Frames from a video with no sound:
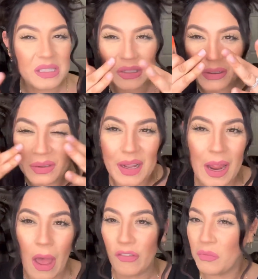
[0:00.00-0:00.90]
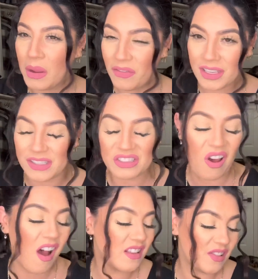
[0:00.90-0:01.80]
So like half of my face is
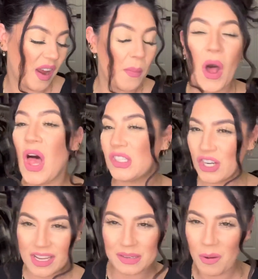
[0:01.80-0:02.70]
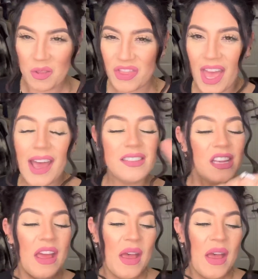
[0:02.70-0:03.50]
gone. So I apologize about that.